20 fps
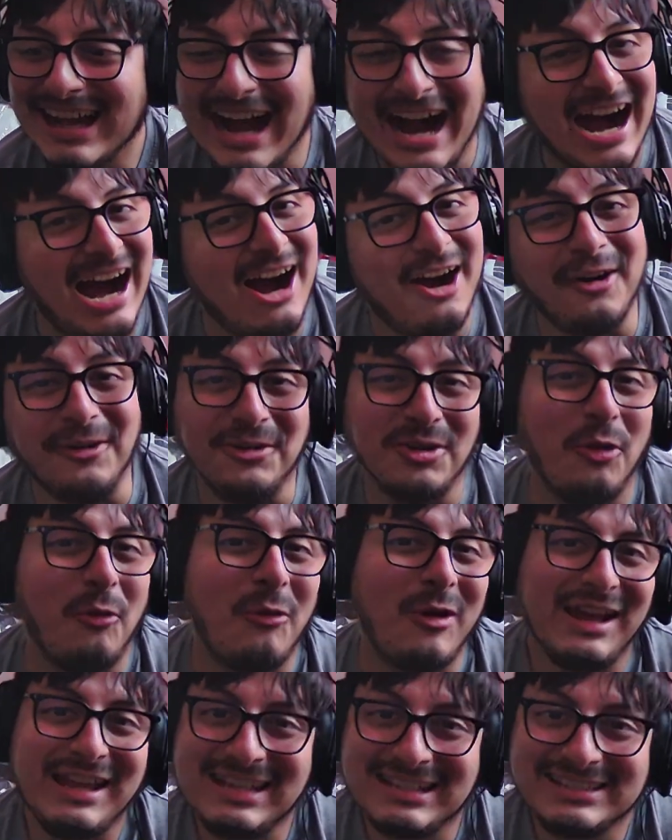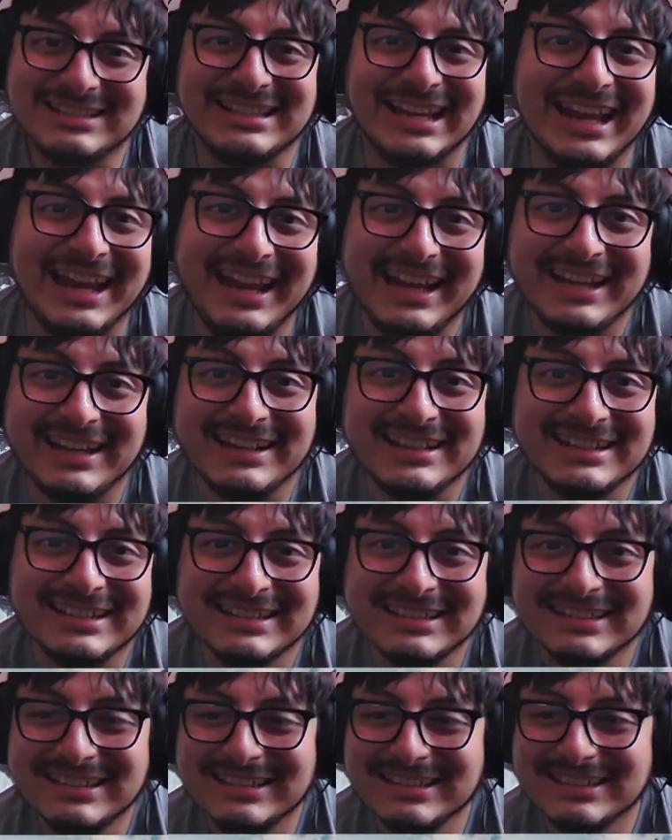I don't know what he's saying.
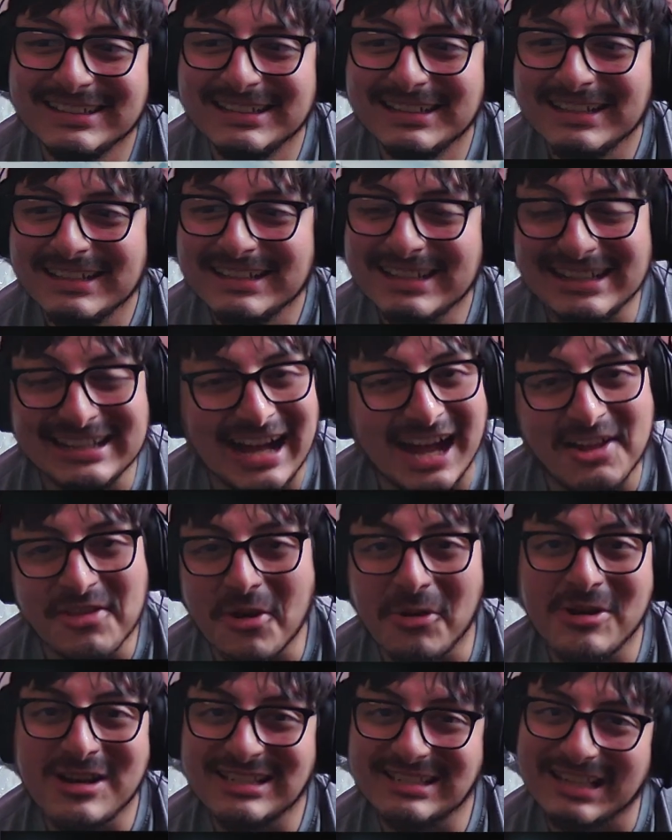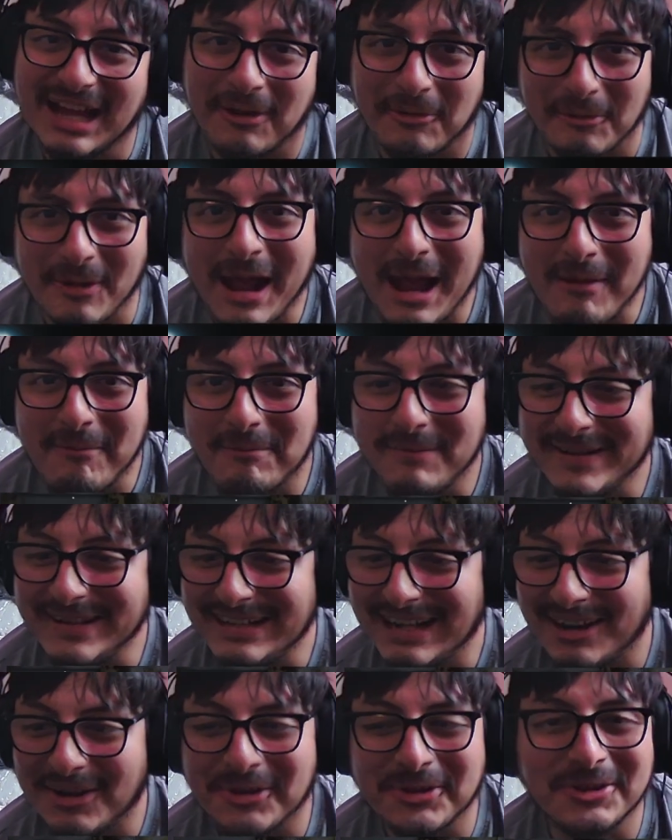I know he's not rapping.
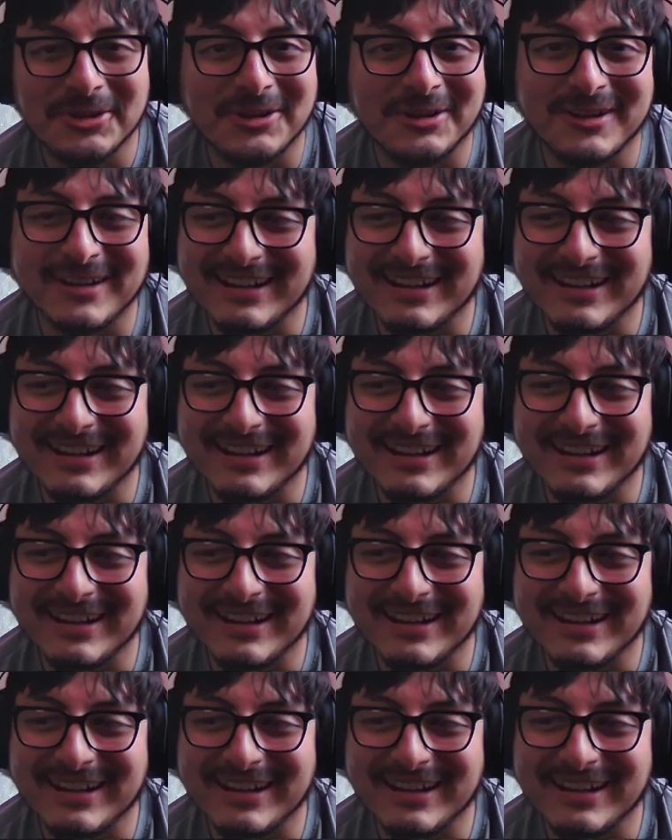I don't.